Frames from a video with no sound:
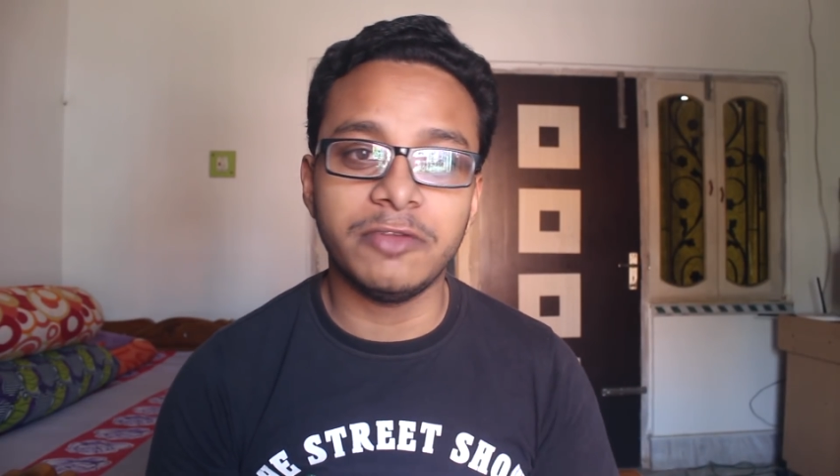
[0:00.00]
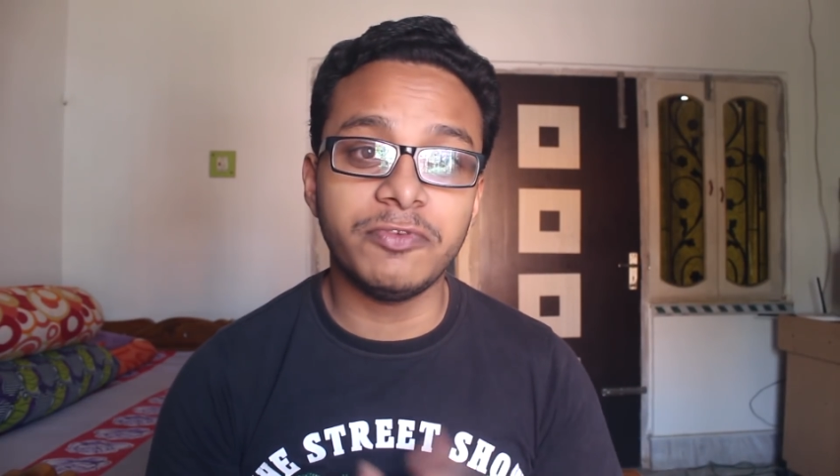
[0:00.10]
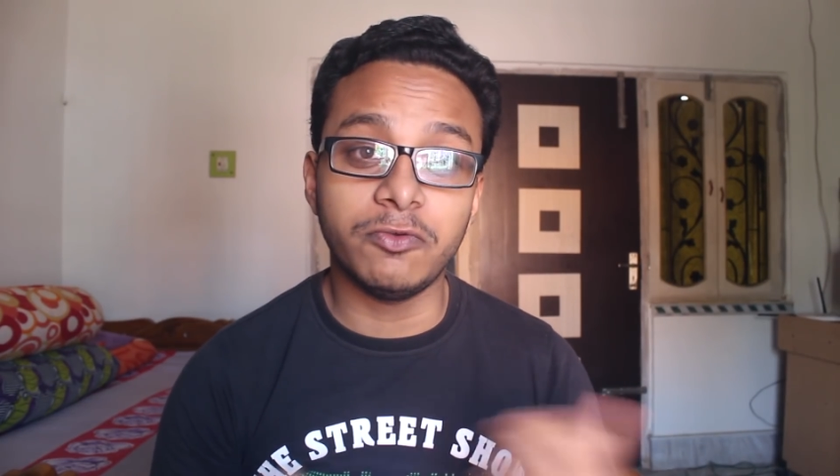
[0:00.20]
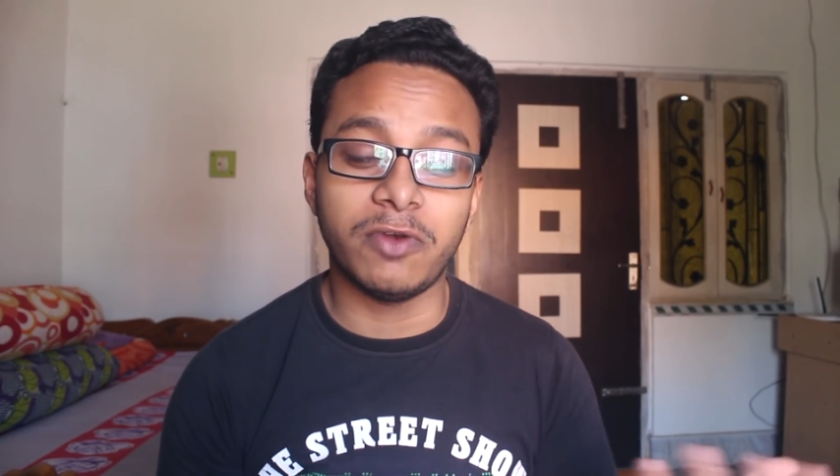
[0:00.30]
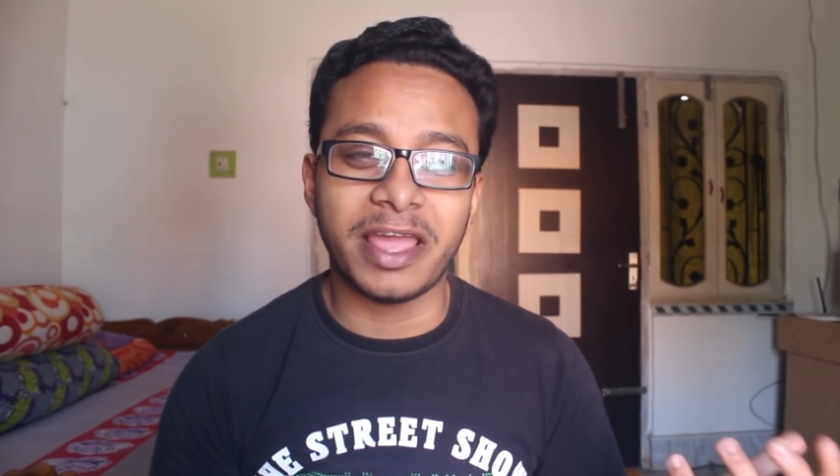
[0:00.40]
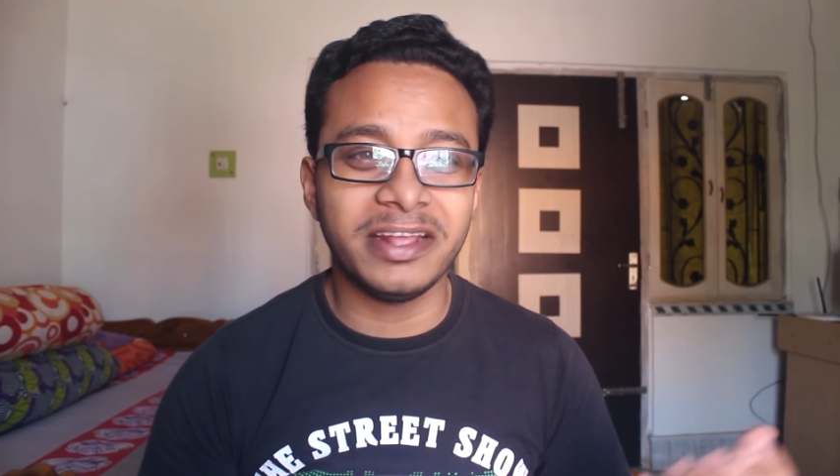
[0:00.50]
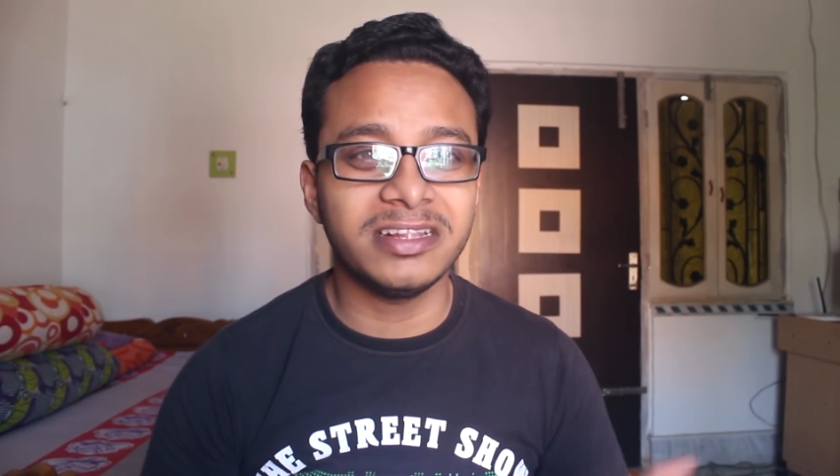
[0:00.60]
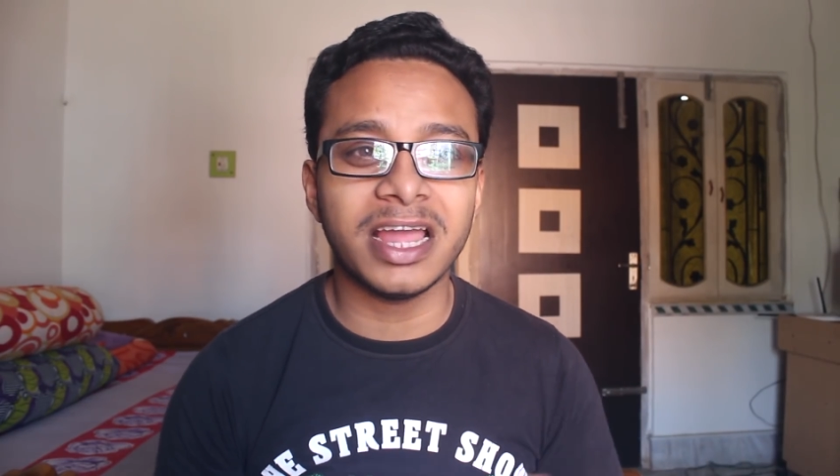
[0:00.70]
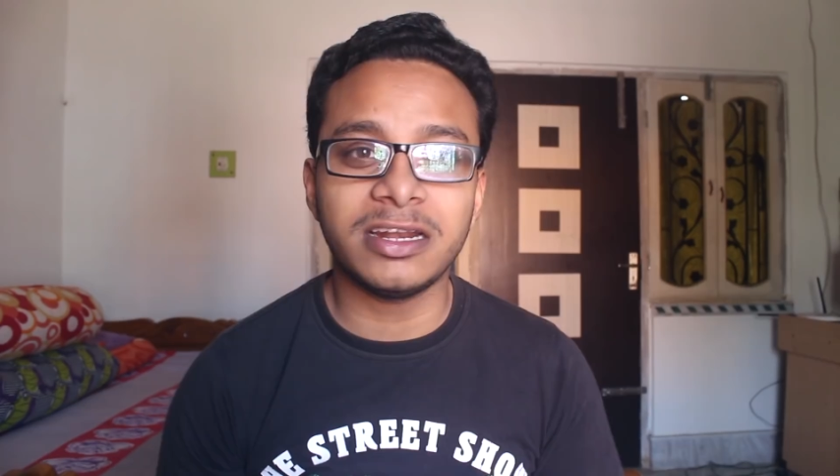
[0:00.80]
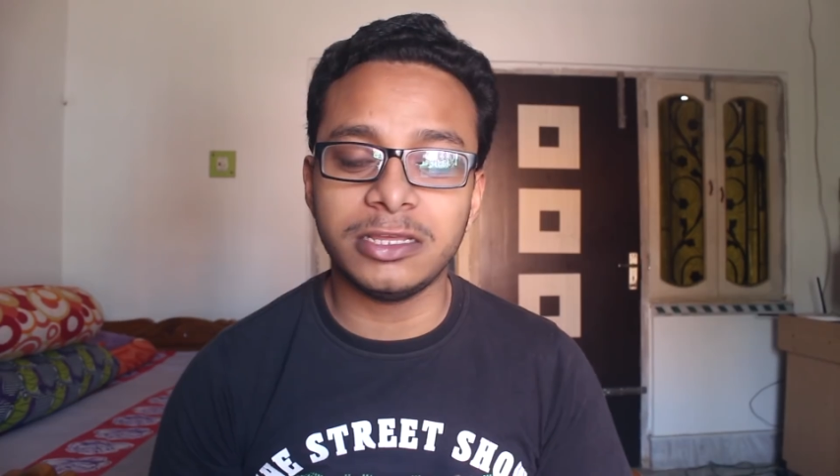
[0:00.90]
If you like
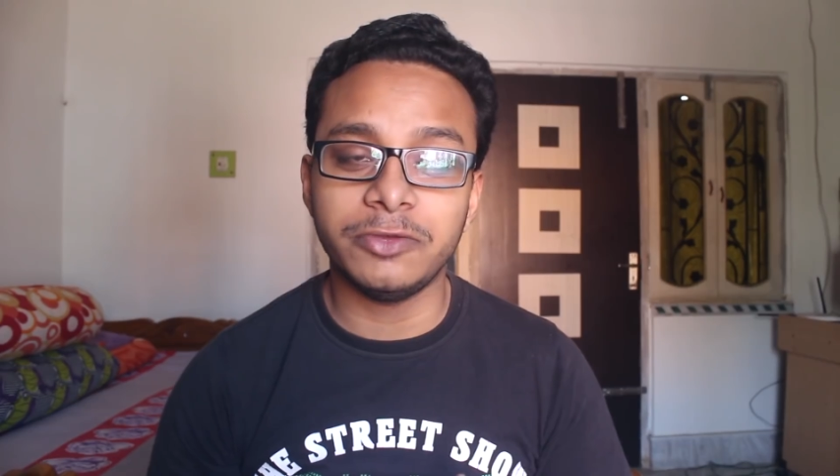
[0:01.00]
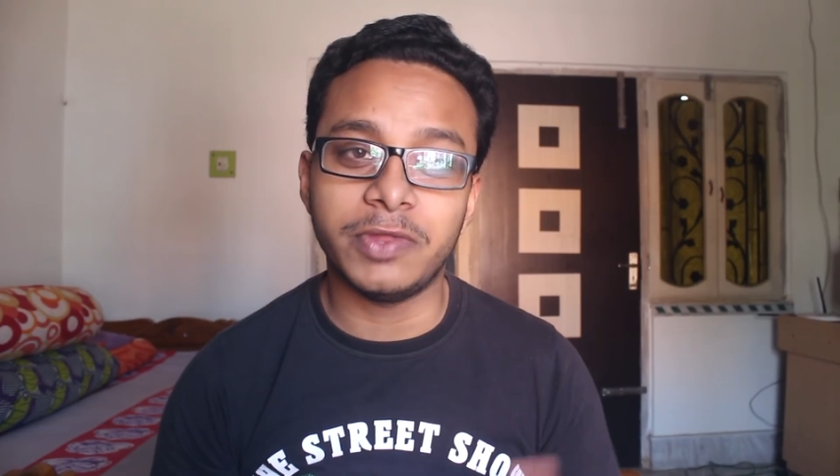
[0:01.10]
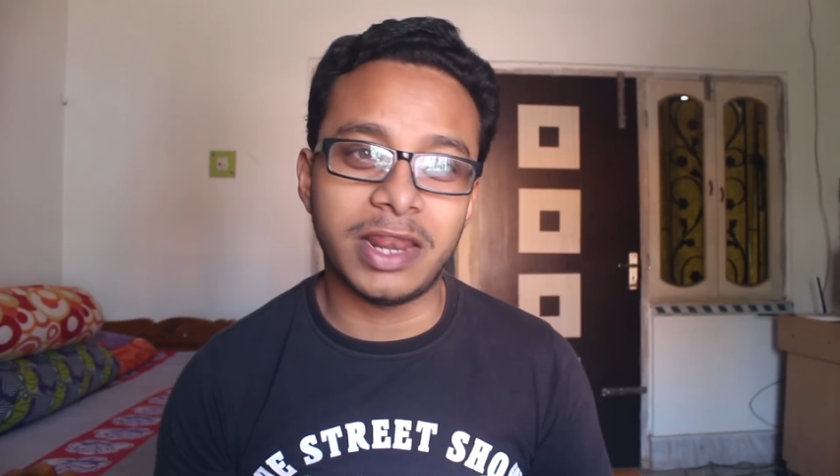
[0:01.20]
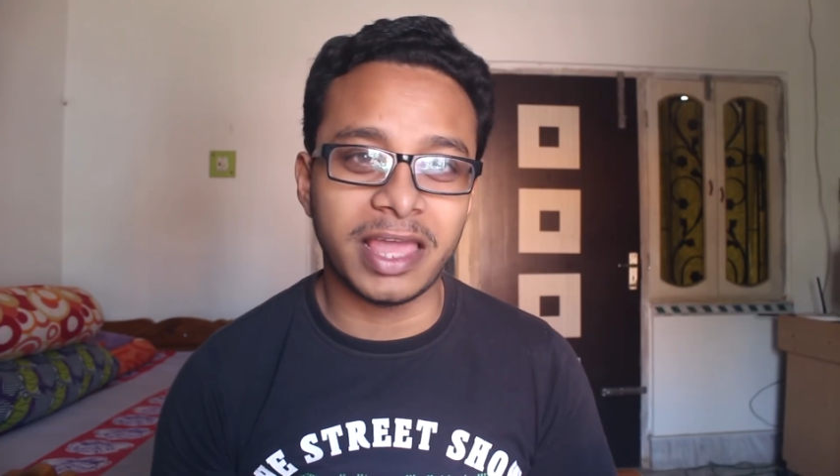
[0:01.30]
that, you will